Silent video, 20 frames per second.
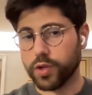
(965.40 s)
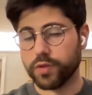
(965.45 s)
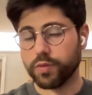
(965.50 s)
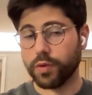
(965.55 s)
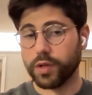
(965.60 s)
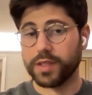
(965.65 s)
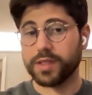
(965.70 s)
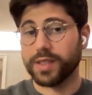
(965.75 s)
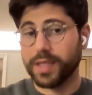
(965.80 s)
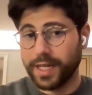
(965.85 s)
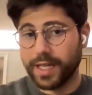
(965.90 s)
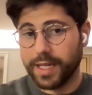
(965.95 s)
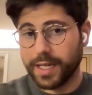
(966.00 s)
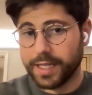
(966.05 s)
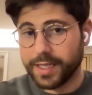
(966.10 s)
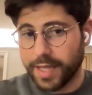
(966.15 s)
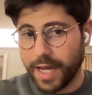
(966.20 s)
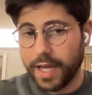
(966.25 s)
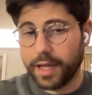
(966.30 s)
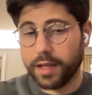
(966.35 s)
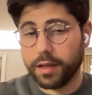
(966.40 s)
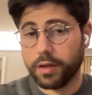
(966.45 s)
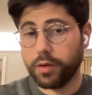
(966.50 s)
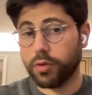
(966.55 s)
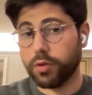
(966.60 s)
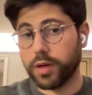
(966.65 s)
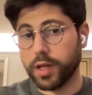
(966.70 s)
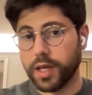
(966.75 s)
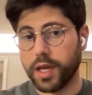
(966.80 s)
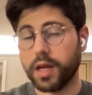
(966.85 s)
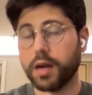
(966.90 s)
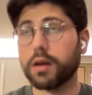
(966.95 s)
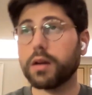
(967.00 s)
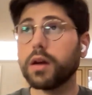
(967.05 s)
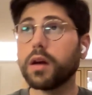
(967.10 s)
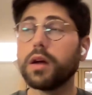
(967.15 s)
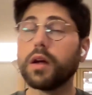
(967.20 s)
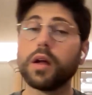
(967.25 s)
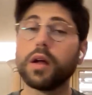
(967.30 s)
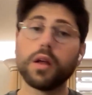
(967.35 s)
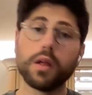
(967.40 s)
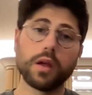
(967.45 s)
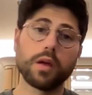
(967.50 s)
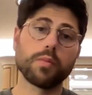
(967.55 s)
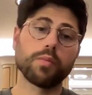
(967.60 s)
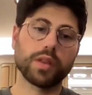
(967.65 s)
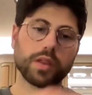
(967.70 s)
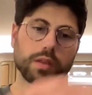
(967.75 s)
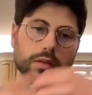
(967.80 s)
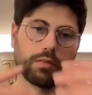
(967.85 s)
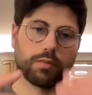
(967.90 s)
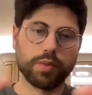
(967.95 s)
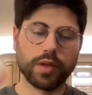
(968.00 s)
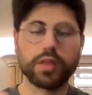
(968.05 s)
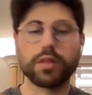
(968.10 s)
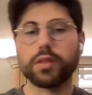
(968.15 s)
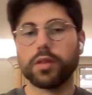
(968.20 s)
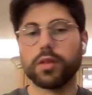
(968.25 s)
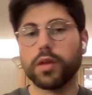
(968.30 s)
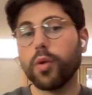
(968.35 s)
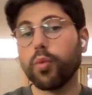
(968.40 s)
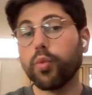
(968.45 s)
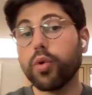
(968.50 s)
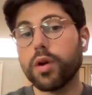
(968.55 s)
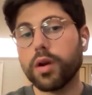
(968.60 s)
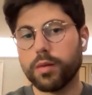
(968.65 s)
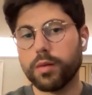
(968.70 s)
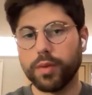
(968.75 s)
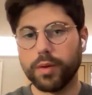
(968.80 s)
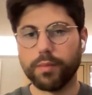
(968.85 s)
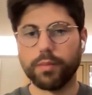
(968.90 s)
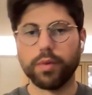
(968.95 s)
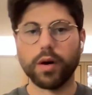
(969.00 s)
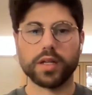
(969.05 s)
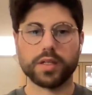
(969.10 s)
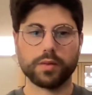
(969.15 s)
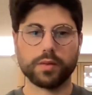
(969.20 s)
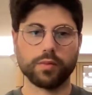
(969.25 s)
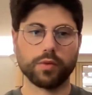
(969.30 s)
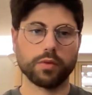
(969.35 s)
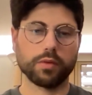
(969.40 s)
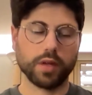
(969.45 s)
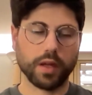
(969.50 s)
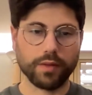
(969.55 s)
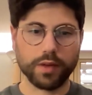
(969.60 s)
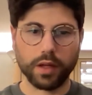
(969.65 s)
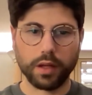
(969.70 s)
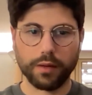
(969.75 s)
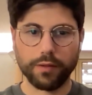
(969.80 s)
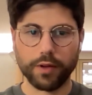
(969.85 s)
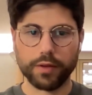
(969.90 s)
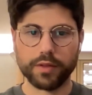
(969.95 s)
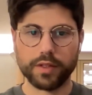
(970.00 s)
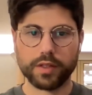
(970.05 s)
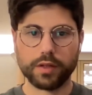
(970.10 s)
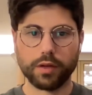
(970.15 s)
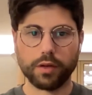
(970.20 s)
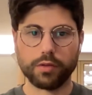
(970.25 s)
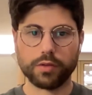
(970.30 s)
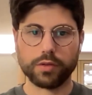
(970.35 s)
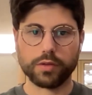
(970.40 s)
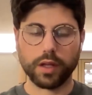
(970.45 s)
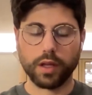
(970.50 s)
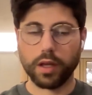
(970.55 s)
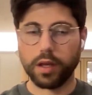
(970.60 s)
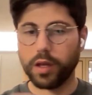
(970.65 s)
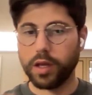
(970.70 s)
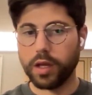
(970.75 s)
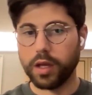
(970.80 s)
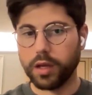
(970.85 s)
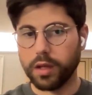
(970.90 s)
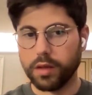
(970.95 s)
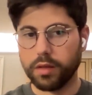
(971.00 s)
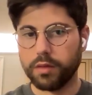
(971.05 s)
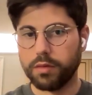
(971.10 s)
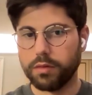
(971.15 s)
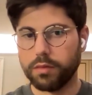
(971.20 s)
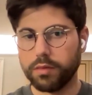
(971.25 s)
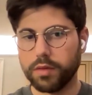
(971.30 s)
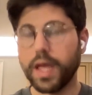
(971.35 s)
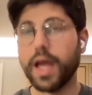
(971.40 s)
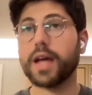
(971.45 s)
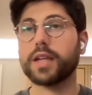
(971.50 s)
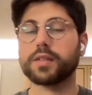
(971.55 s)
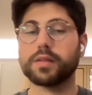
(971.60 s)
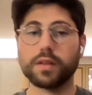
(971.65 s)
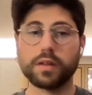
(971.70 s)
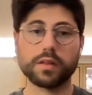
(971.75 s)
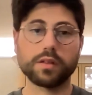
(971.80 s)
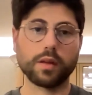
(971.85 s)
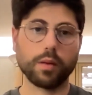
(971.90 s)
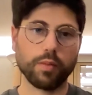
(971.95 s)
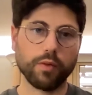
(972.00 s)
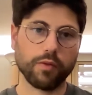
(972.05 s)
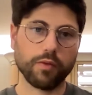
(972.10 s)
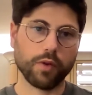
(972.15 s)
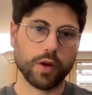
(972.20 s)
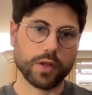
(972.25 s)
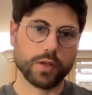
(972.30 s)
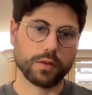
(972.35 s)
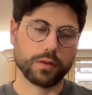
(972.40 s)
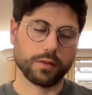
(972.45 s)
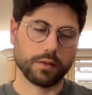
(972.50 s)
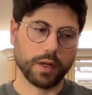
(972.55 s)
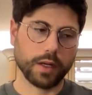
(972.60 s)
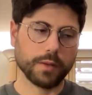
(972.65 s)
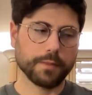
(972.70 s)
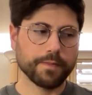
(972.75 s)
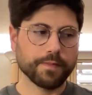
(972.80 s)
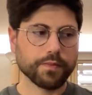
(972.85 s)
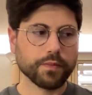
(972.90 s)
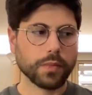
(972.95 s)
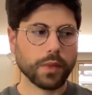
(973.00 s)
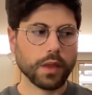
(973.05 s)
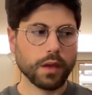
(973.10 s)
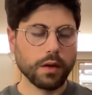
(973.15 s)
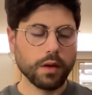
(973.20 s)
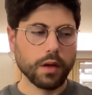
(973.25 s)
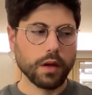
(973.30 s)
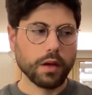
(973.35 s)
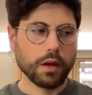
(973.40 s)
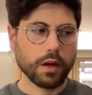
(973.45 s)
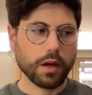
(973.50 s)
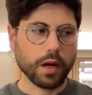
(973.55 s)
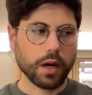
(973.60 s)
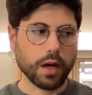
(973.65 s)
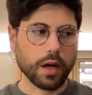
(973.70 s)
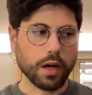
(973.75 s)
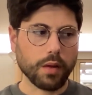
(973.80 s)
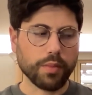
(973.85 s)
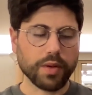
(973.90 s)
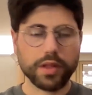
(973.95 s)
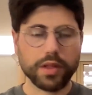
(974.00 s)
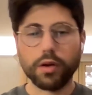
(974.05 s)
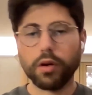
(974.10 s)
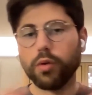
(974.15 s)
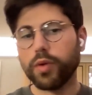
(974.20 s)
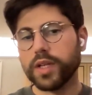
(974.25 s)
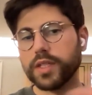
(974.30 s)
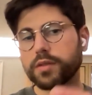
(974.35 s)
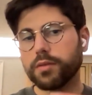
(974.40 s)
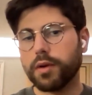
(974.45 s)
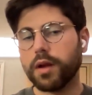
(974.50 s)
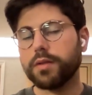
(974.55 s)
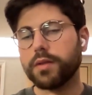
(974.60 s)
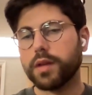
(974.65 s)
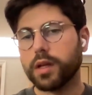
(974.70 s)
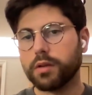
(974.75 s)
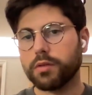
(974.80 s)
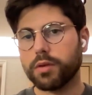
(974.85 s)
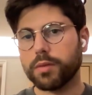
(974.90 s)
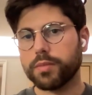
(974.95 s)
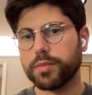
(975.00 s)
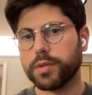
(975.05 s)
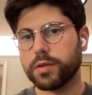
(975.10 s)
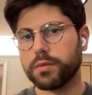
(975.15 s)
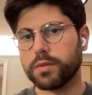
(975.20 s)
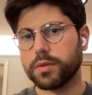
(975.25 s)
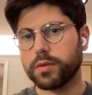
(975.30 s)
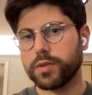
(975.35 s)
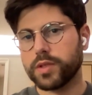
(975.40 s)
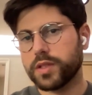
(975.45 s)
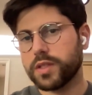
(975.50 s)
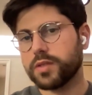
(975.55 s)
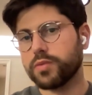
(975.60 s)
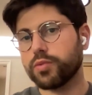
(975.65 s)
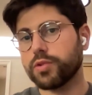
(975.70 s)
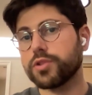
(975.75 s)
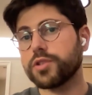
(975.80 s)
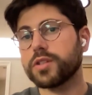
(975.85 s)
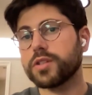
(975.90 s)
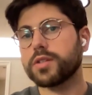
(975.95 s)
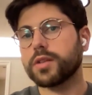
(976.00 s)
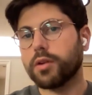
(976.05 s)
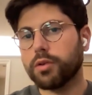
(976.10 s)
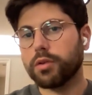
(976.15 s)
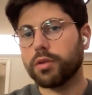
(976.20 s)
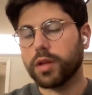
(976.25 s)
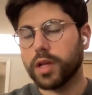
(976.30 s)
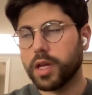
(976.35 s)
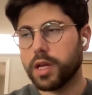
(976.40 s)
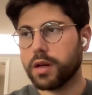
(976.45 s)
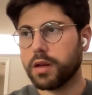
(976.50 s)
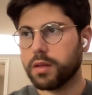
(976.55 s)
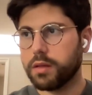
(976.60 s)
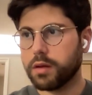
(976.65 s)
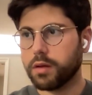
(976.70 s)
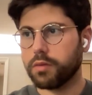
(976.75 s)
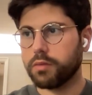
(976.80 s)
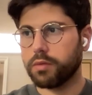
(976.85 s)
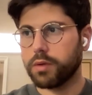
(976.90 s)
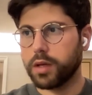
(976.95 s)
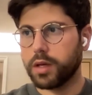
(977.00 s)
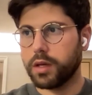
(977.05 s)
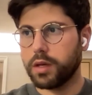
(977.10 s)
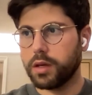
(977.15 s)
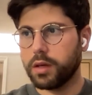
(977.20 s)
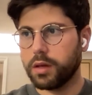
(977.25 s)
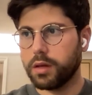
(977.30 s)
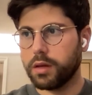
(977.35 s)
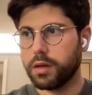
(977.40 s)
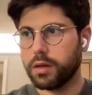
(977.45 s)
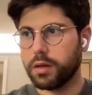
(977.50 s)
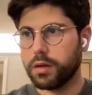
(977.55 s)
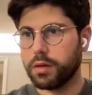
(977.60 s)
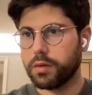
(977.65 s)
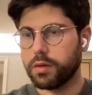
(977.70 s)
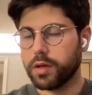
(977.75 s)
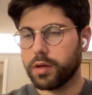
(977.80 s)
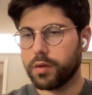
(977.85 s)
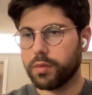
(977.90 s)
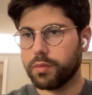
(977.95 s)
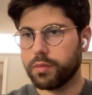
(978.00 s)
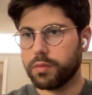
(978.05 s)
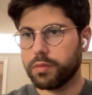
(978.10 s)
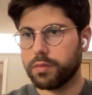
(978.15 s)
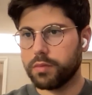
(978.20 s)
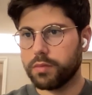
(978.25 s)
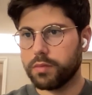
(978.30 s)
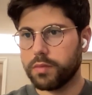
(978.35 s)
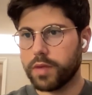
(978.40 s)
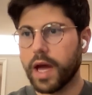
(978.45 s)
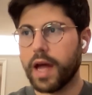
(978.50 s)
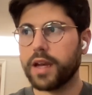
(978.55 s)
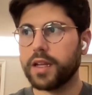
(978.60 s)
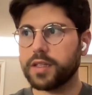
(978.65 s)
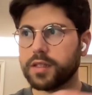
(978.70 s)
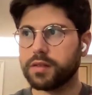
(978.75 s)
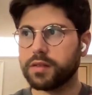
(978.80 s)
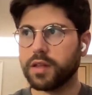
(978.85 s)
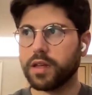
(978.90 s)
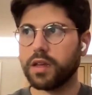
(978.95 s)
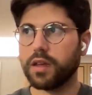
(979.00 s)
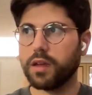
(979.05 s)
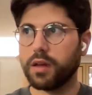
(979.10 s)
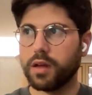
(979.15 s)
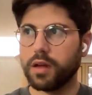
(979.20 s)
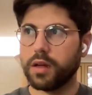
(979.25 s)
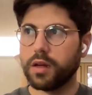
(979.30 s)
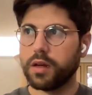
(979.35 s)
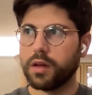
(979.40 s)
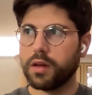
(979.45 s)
which ones exactly, or in Canada, but but it wouldn't have been possible given the level of disclosures. Like it, it, they ask these type of questions, right? Uh, but there are ways around that in crypto. We just we're just early, and I think we you know that is the